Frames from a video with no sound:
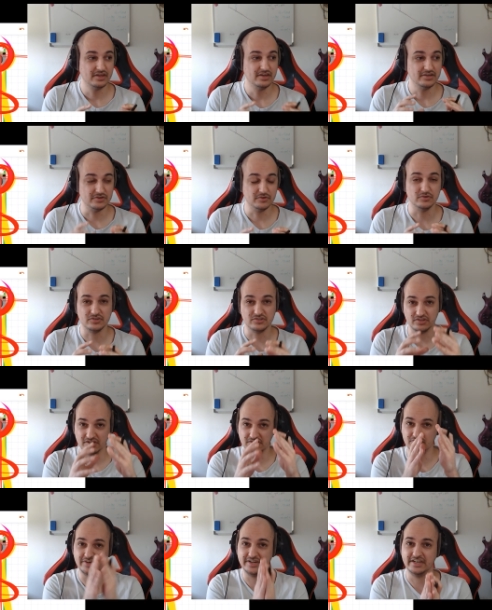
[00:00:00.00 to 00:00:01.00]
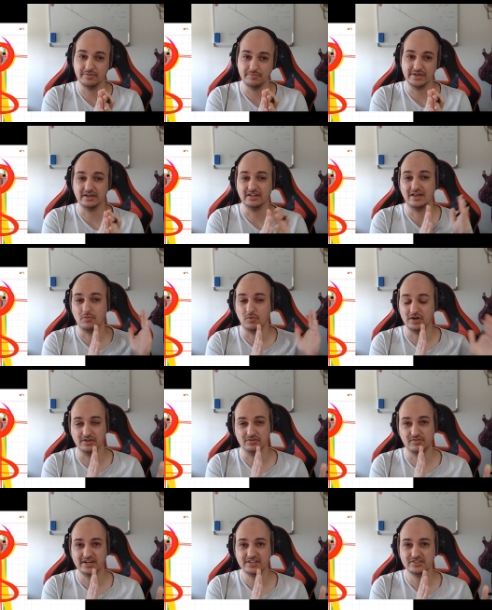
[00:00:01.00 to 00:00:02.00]
use the three in the middle and one on the
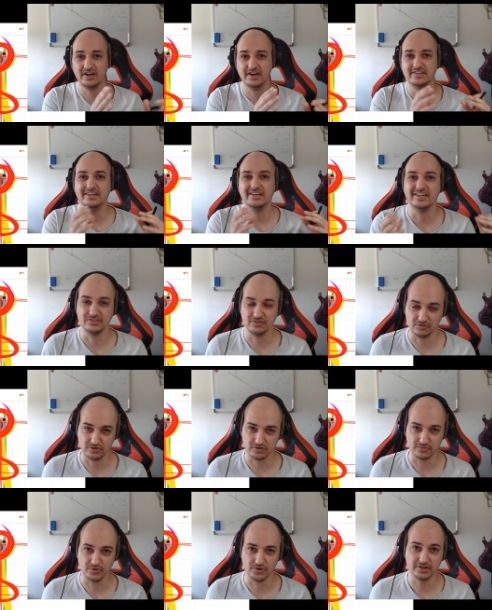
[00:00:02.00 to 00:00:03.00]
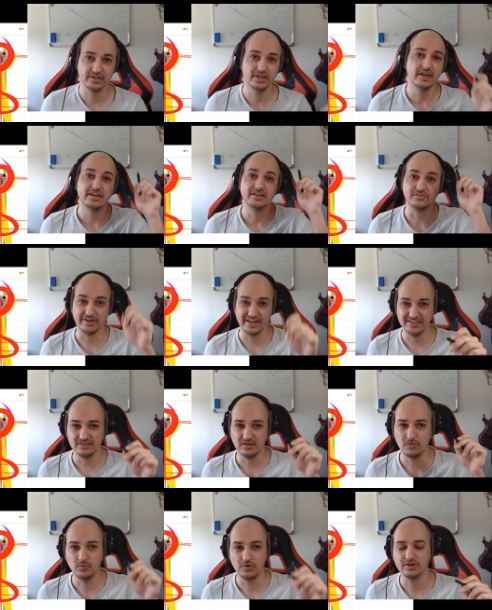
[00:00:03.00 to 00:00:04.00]
right side, it's not going to work. There is a
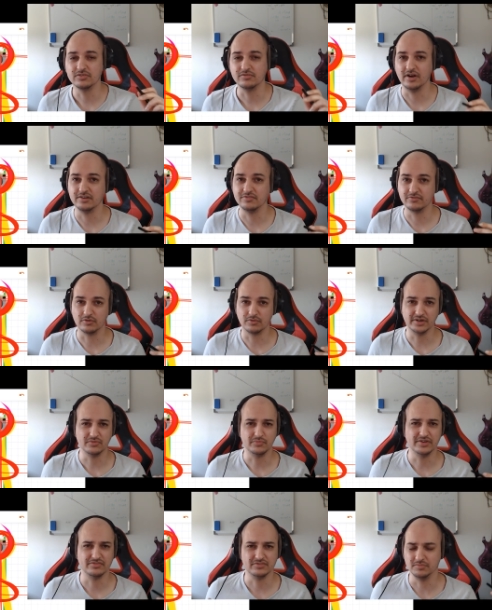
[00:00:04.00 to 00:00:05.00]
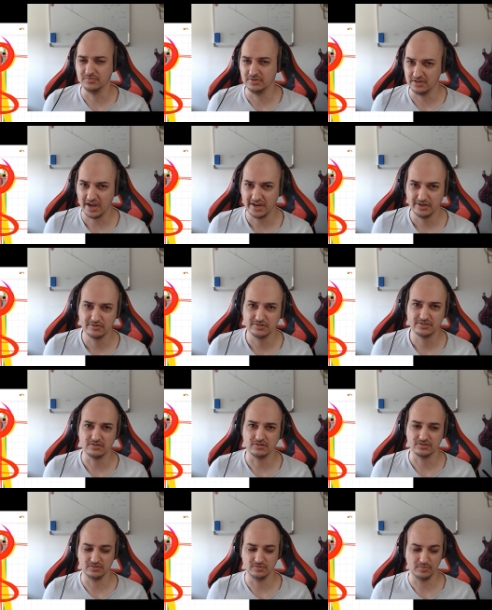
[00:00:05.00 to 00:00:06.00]
workaround for it with some diodes or
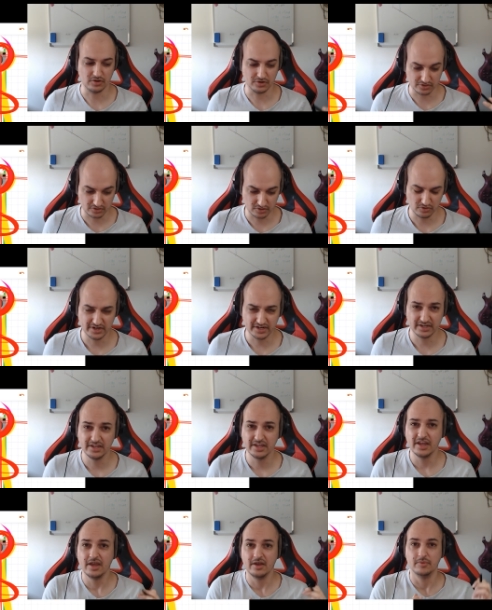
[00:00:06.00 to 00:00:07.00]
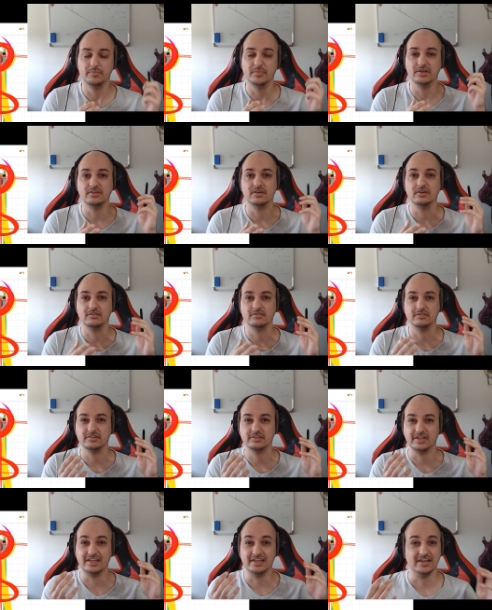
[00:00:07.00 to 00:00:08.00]
some other coding, but
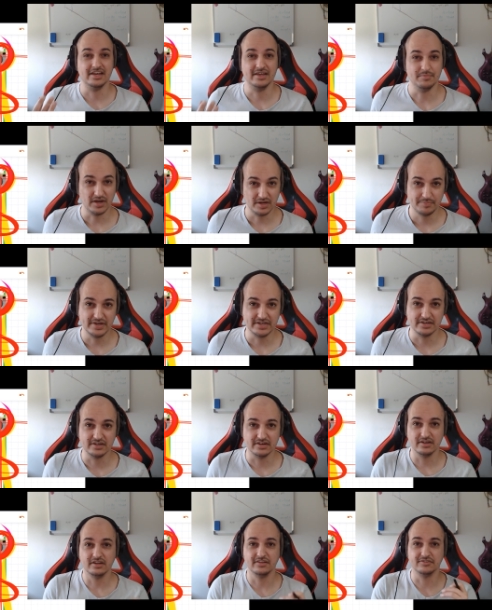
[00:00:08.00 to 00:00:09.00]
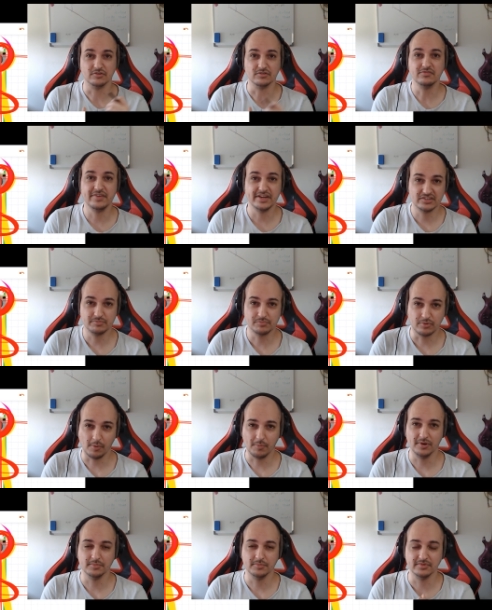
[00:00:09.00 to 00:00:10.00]
in my opinion, don't fix a
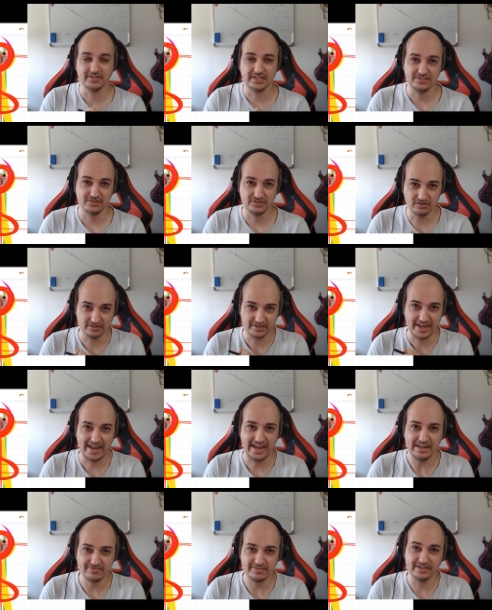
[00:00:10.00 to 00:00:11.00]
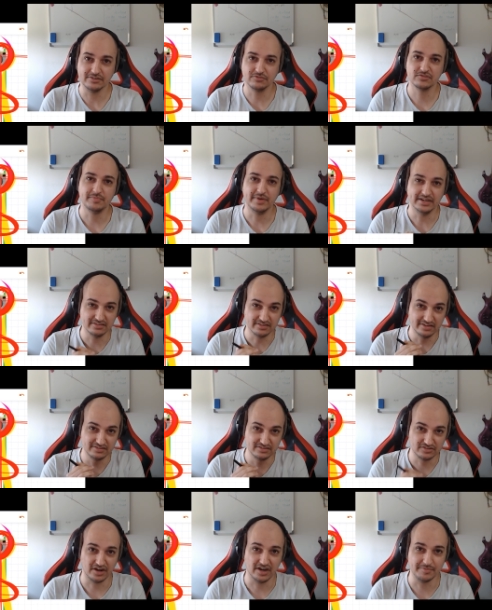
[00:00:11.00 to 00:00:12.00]
problem that you don't have and don't spend
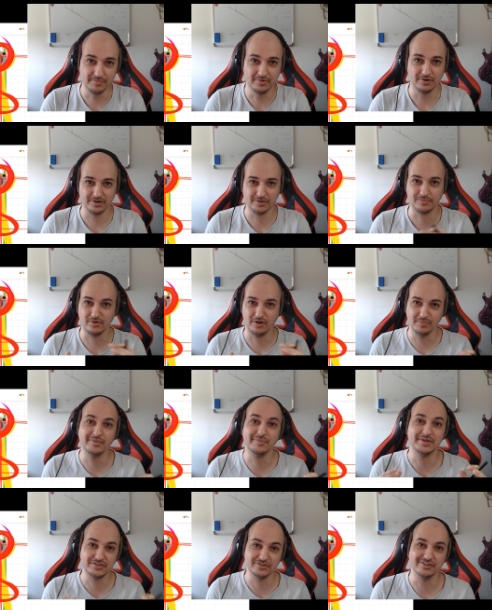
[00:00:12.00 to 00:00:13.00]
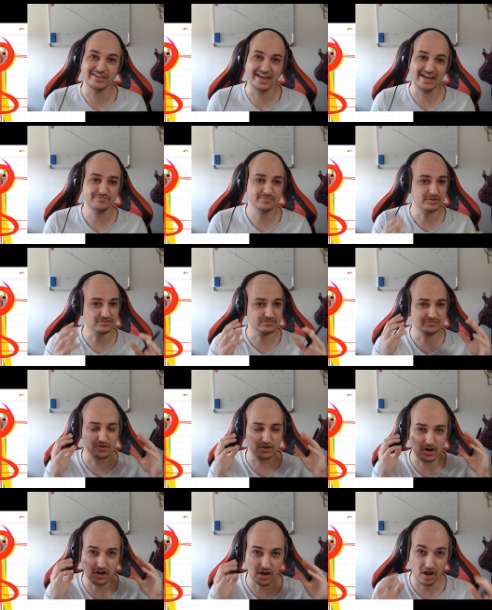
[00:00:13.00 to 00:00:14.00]
time on a problem it shouldn't have because for
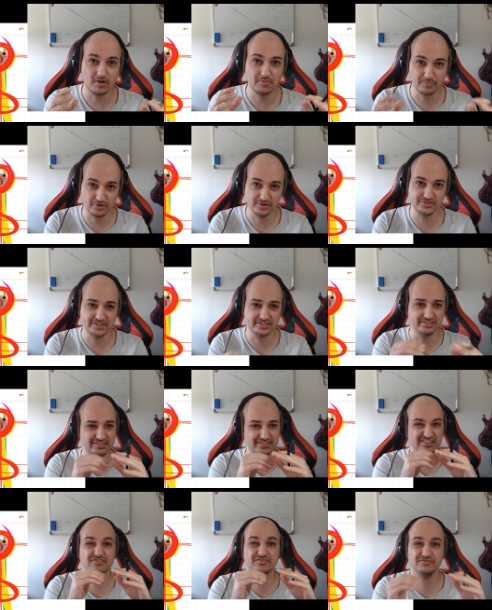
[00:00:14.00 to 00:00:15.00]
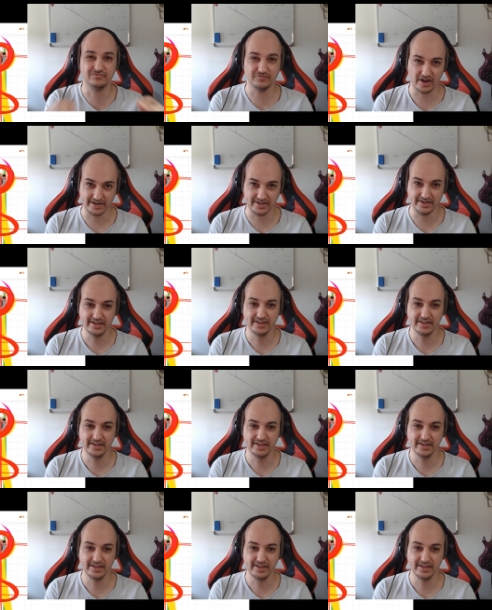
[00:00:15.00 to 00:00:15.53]
our project this is fine.